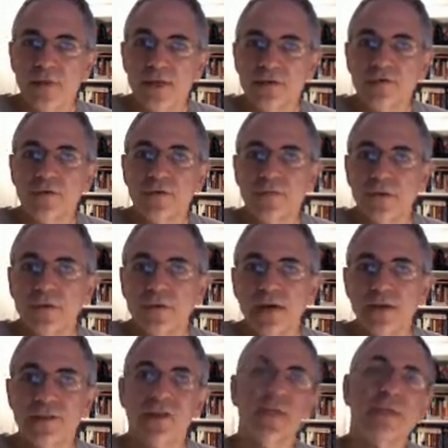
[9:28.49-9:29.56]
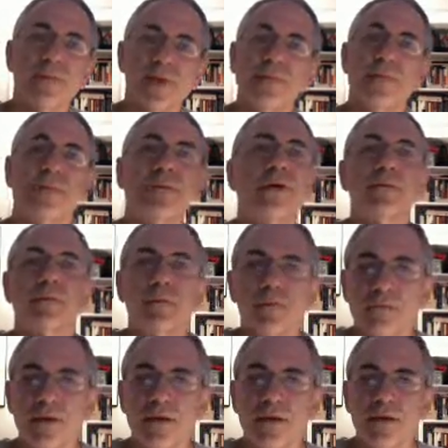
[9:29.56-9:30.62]
things from progressing and maybe we can
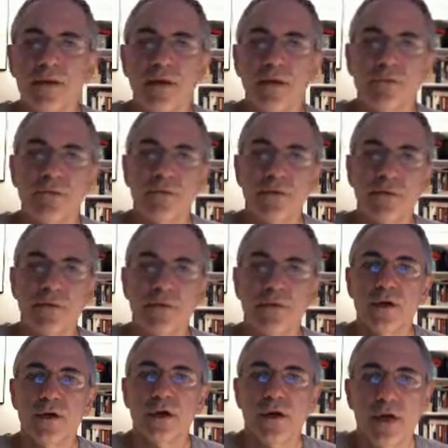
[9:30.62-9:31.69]
prevent further